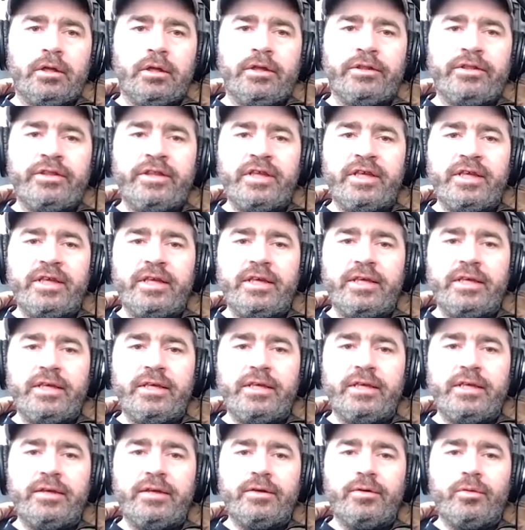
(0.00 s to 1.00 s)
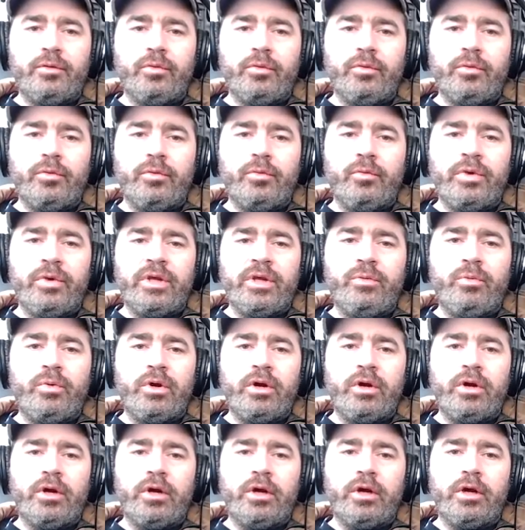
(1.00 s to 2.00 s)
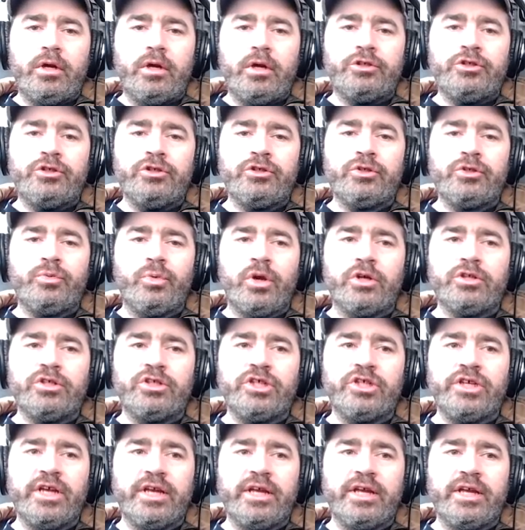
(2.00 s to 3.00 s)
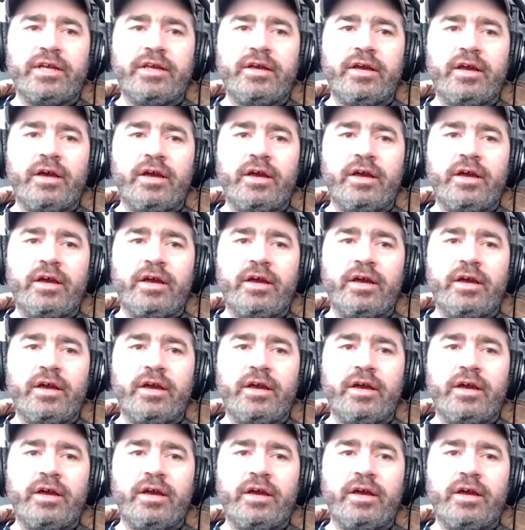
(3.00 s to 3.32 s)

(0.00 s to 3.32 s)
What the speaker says: the we were just watching